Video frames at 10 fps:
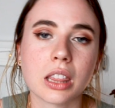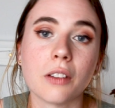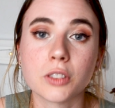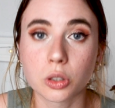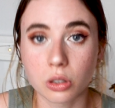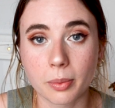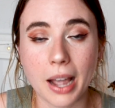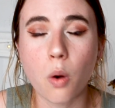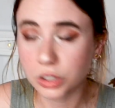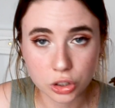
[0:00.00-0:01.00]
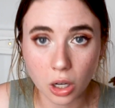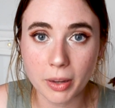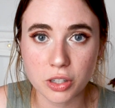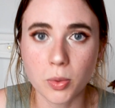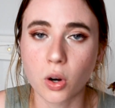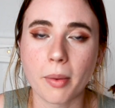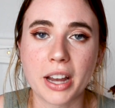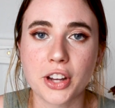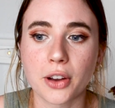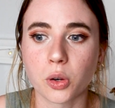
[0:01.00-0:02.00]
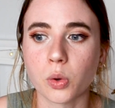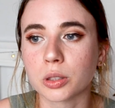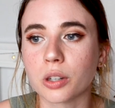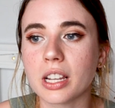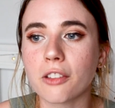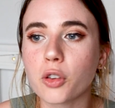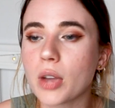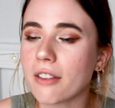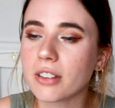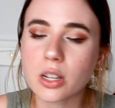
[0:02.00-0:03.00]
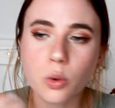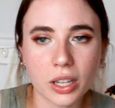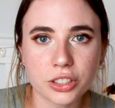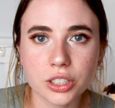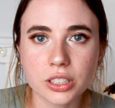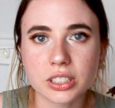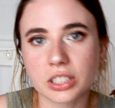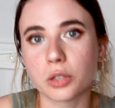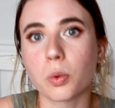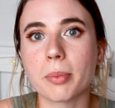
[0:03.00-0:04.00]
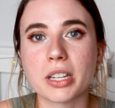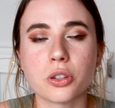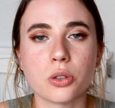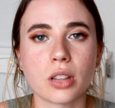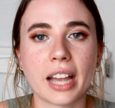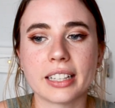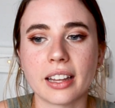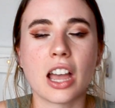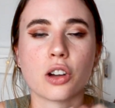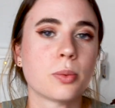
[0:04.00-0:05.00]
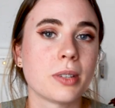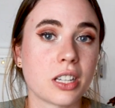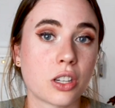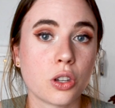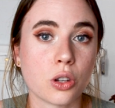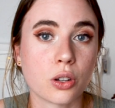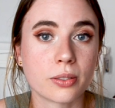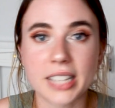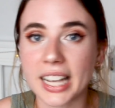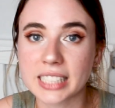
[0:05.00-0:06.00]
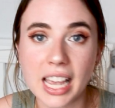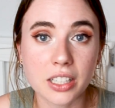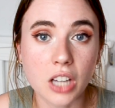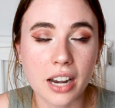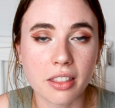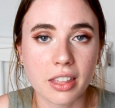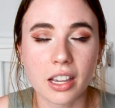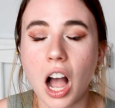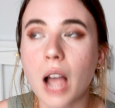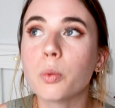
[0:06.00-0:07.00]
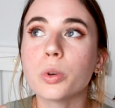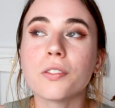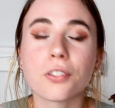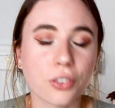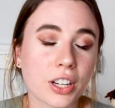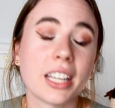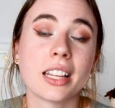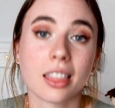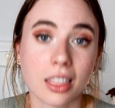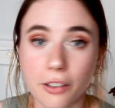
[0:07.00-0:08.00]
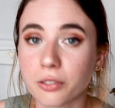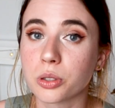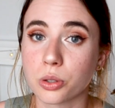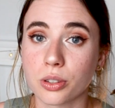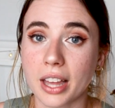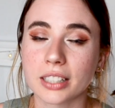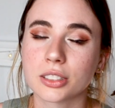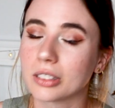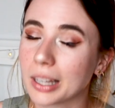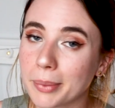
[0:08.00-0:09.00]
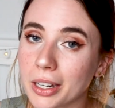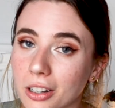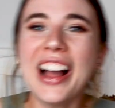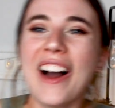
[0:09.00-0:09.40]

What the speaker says: love to talk about so much more on my channel. So if you have any questions that you want me to do like a LGBTQ sex ed kind of thing, I would freaking love to do that. So let me know.